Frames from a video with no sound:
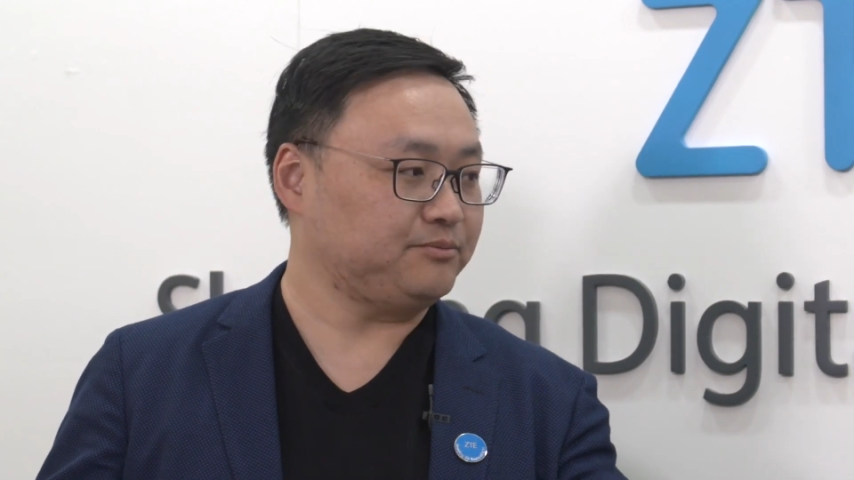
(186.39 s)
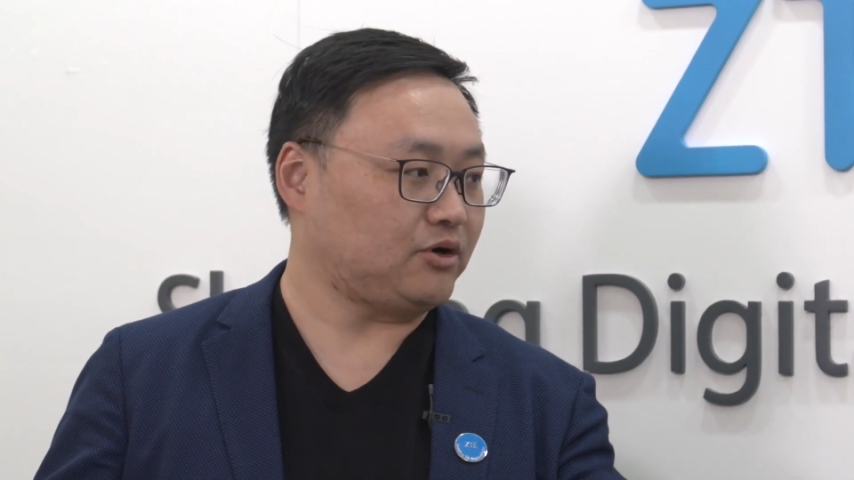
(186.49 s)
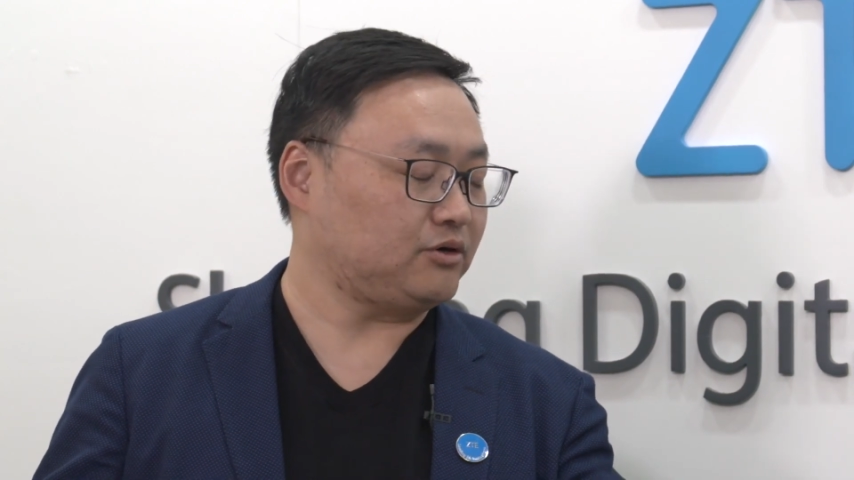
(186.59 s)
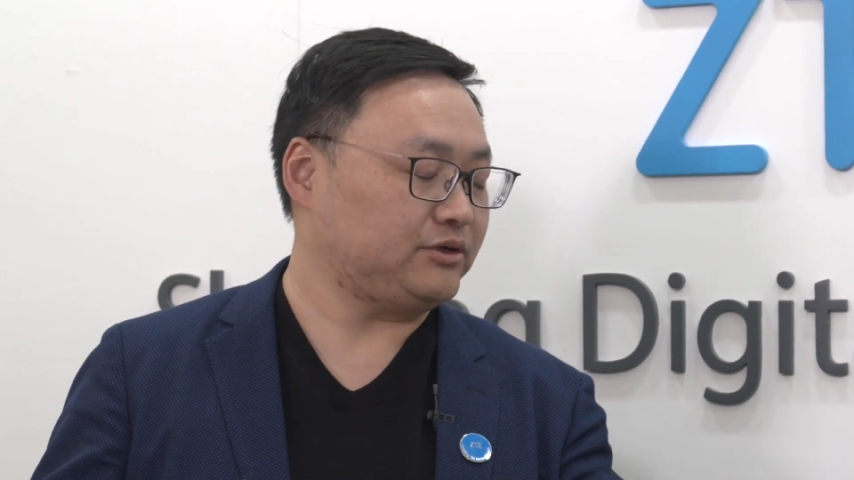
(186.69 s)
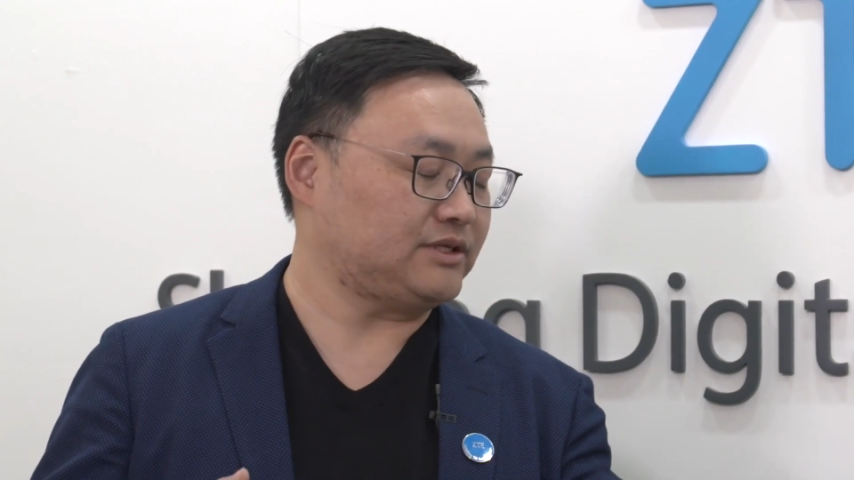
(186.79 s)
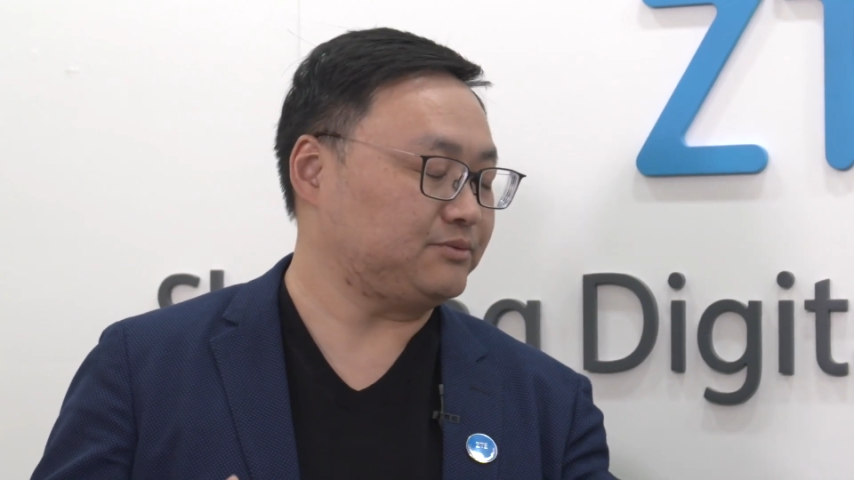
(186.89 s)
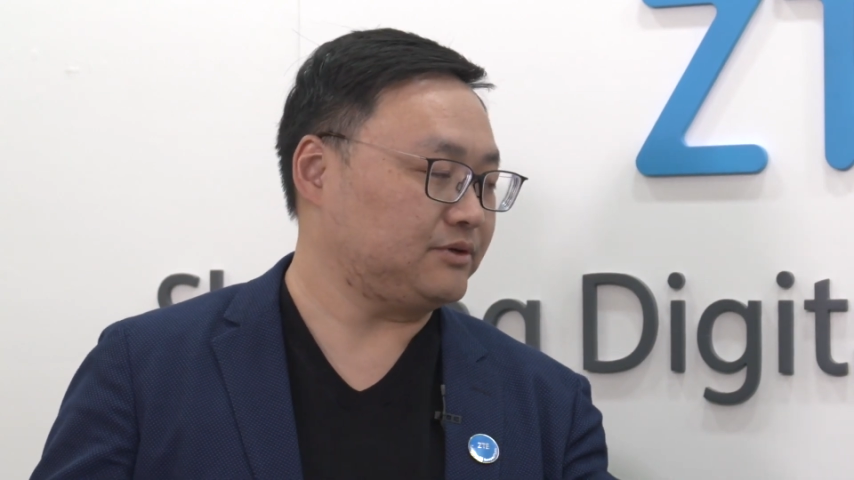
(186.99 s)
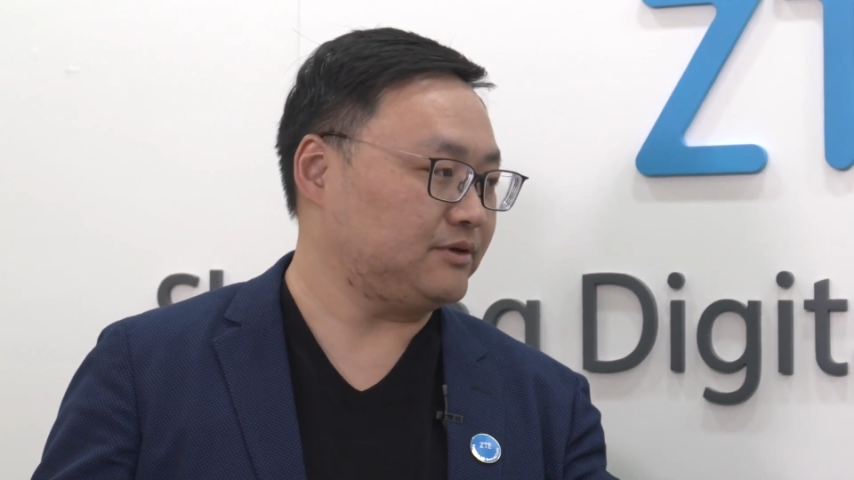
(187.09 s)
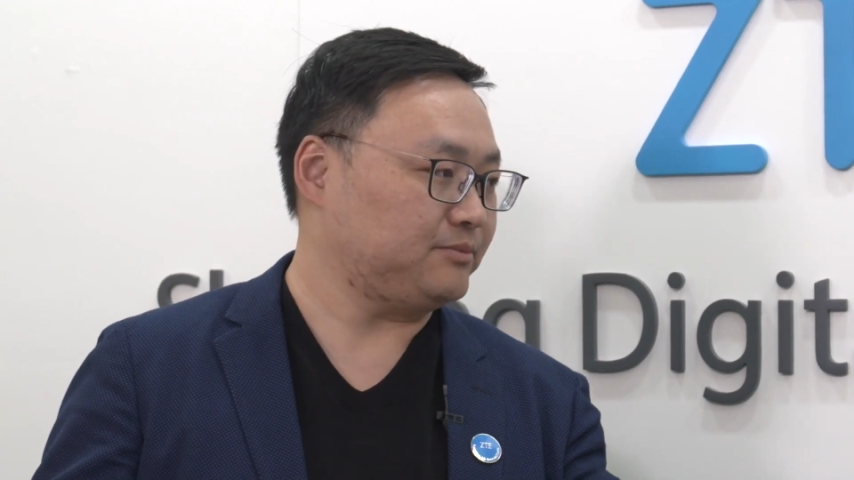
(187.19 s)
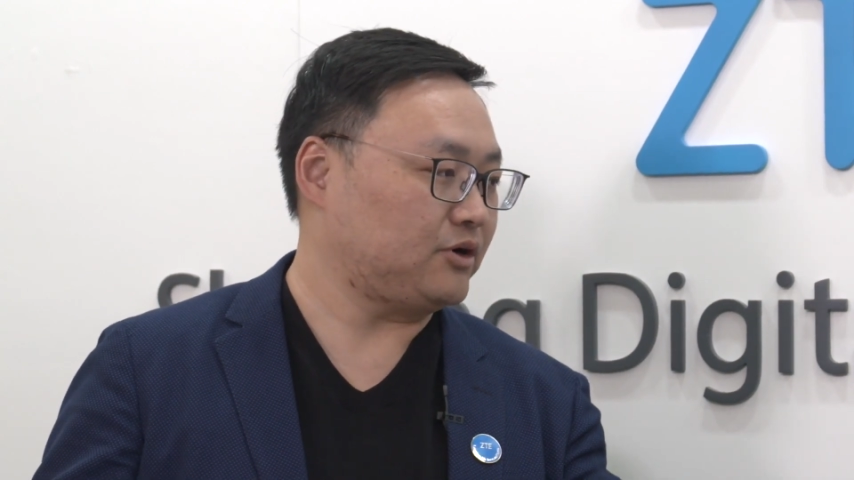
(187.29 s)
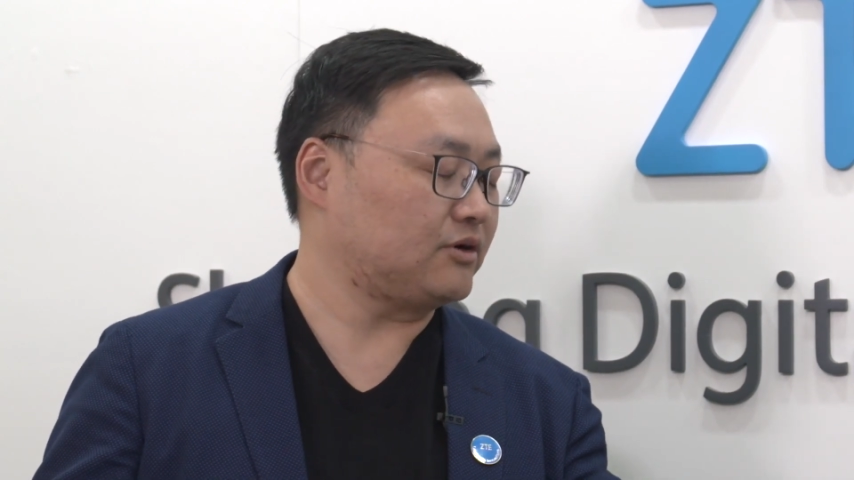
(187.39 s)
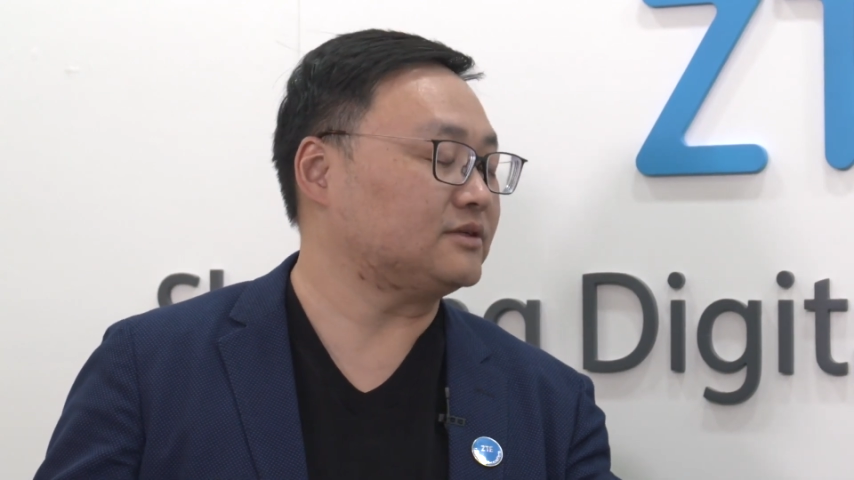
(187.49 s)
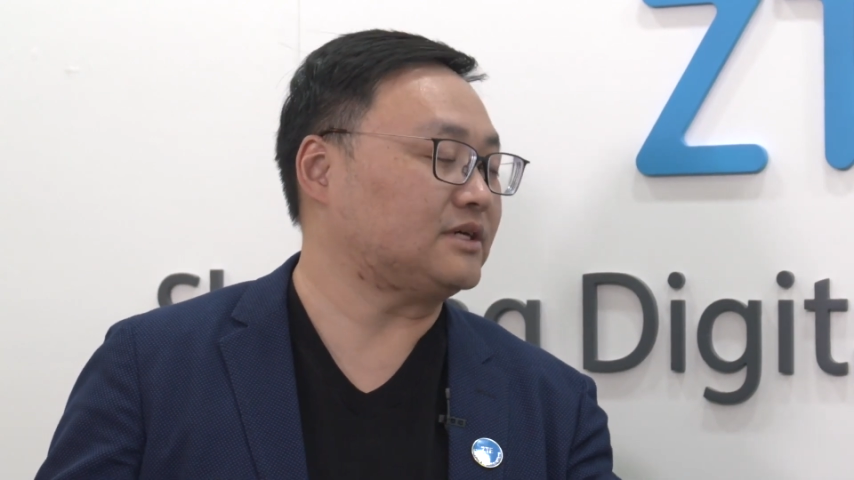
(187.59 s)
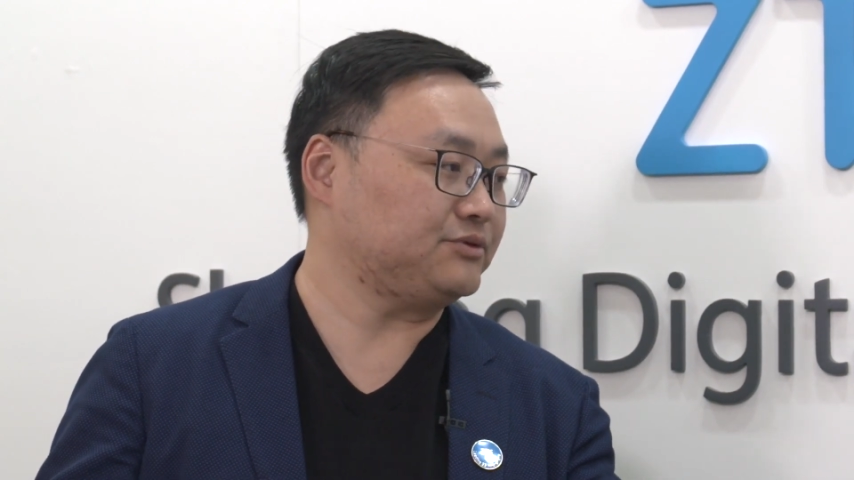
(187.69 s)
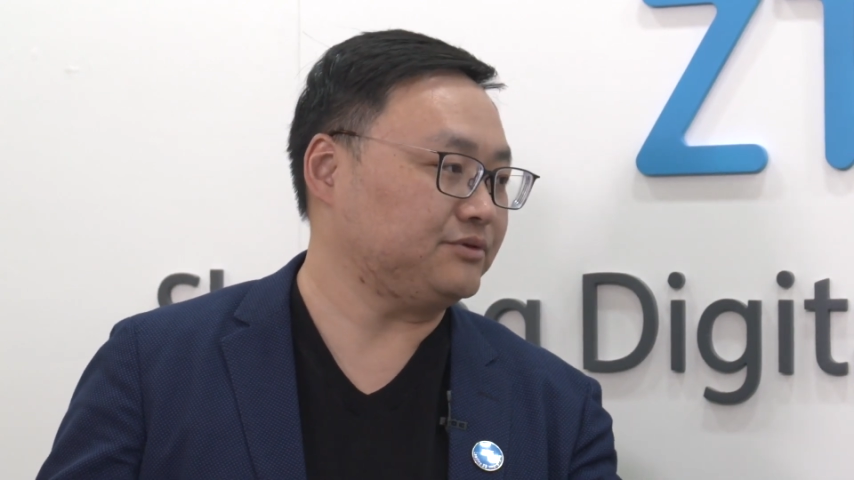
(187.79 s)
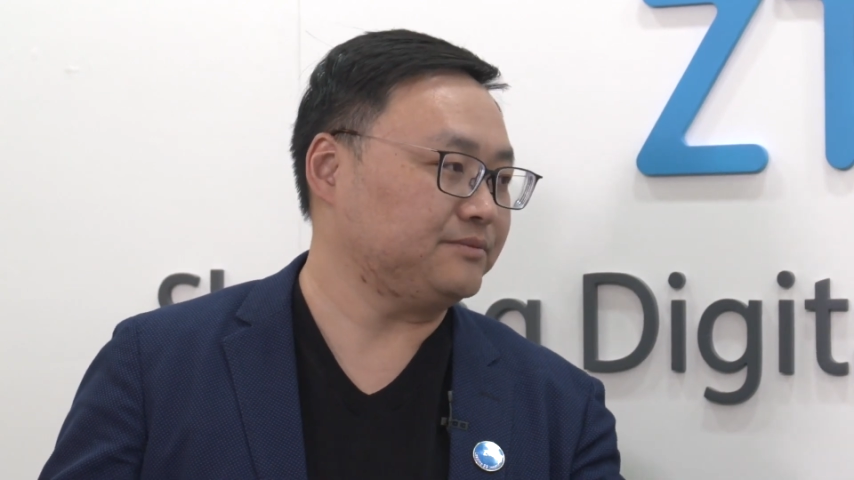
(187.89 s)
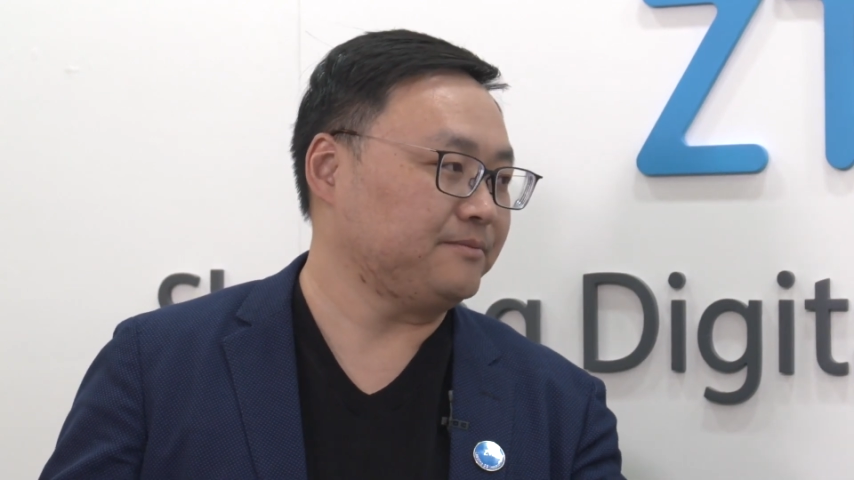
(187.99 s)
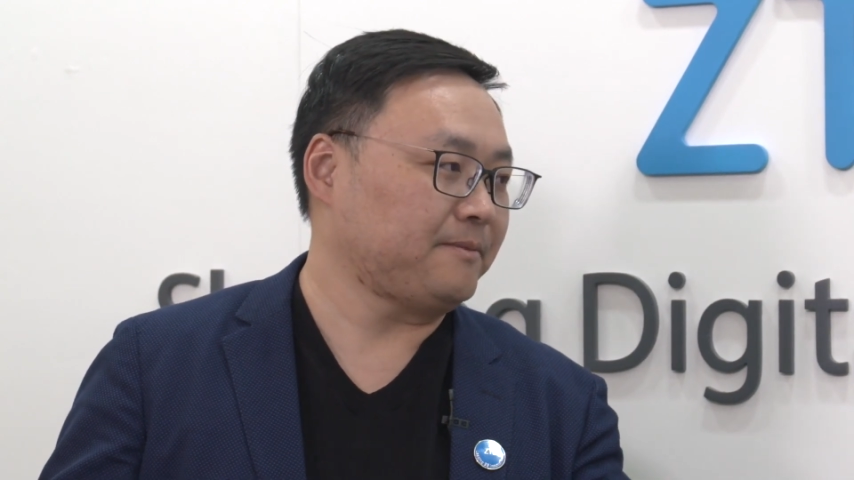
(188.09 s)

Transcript: power uh, power consumption.